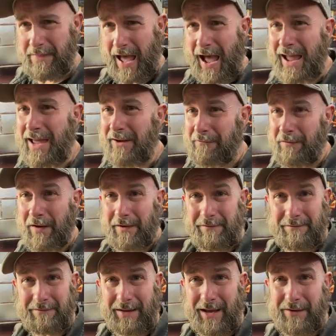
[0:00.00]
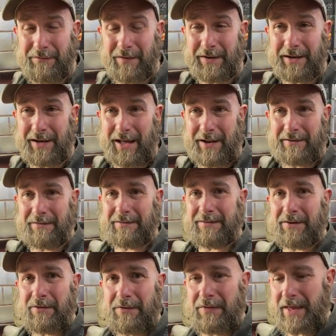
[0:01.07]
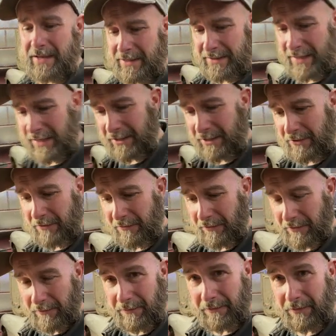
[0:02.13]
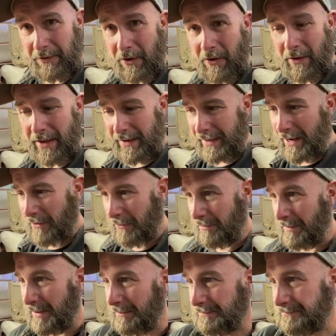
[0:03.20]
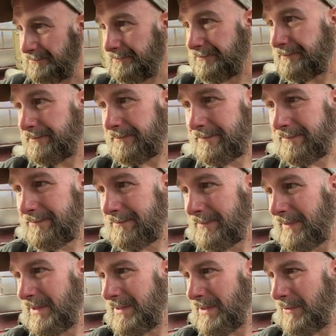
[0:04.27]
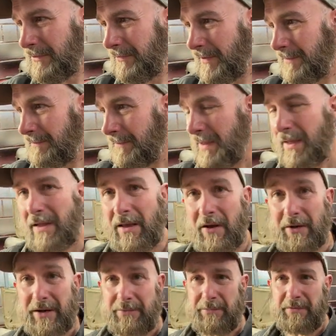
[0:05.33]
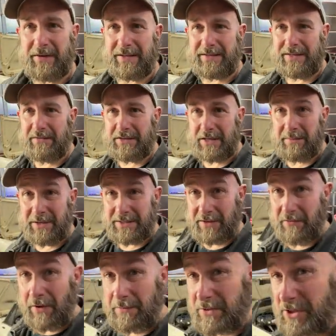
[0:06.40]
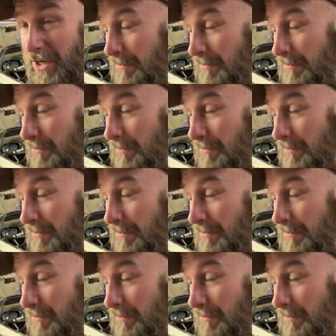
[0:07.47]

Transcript: I had fun. Tonight. So thank you for y'all hanging out with me. So that was fun. Okay, we've got 17 minutes left. I'm just